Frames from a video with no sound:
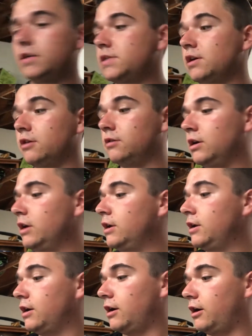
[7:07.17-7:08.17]
So
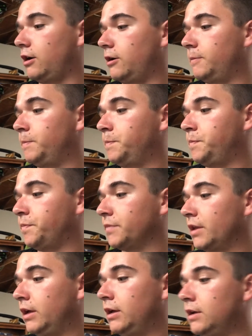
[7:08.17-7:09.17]
it's going
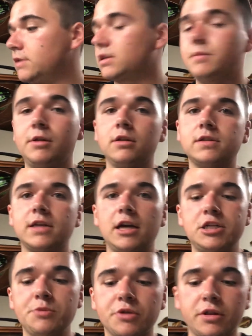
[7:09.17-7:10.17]
to be a little
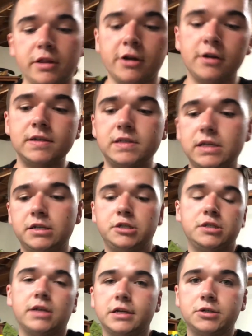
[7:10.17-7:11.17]
sketchy with clearance and
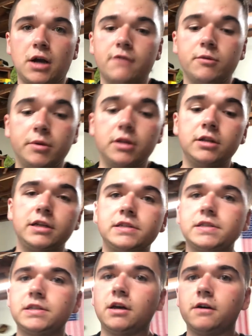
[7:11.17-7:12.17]
just like drivability and
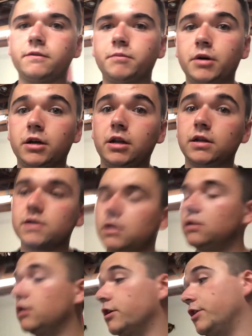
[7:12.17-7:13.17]
stuff, but it's going
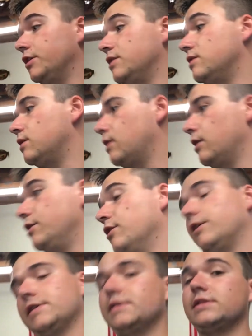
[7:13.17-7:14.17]
to look good. And I
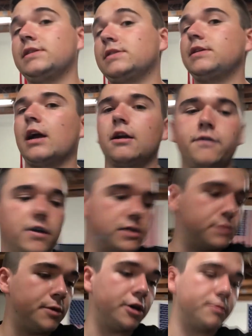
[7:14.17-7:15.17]
guess that's the sacrifice
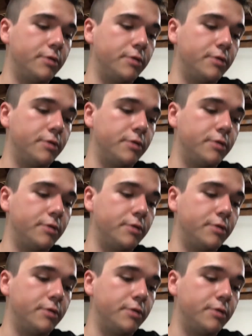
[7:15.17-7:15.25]
you make.